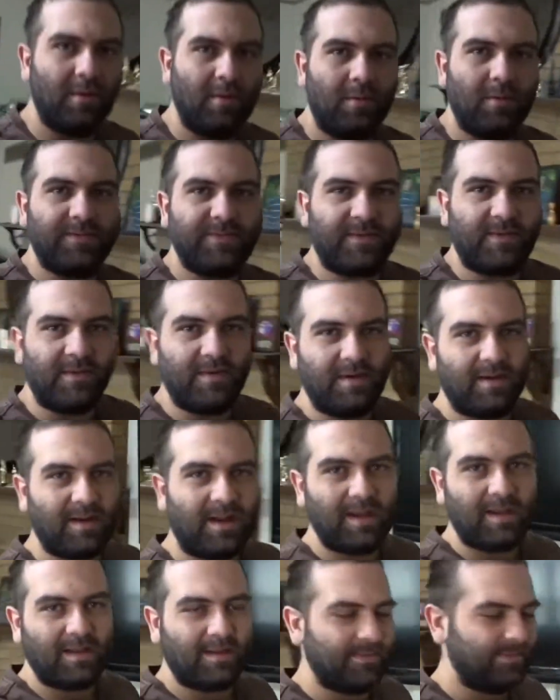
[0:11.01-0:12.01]
What's going on
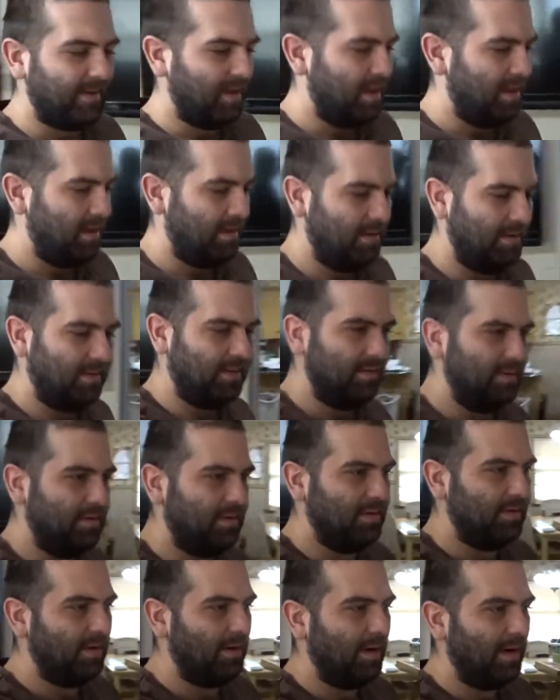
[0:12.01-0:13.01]
guys?
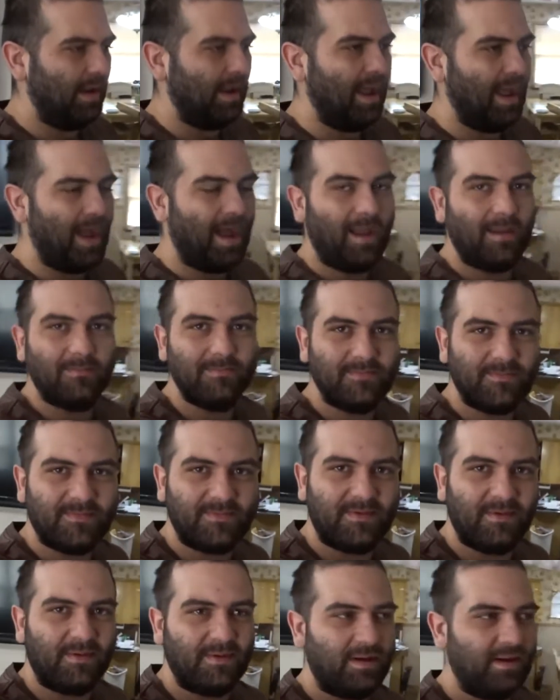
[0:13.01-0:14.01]
I'm
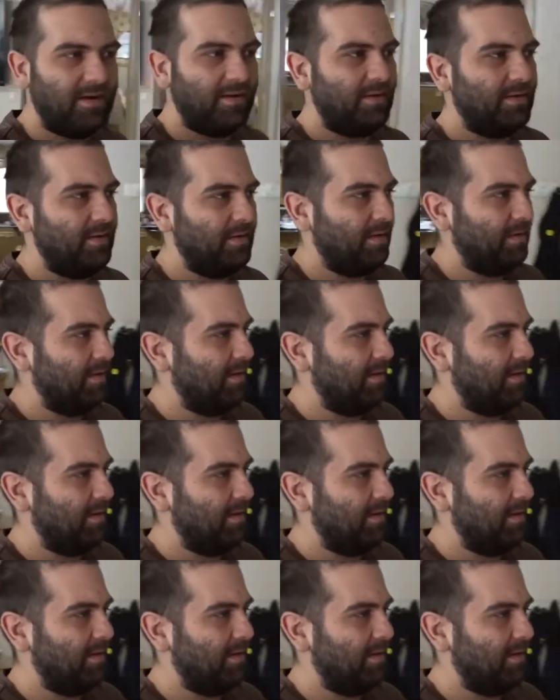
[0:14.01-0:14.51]
still here.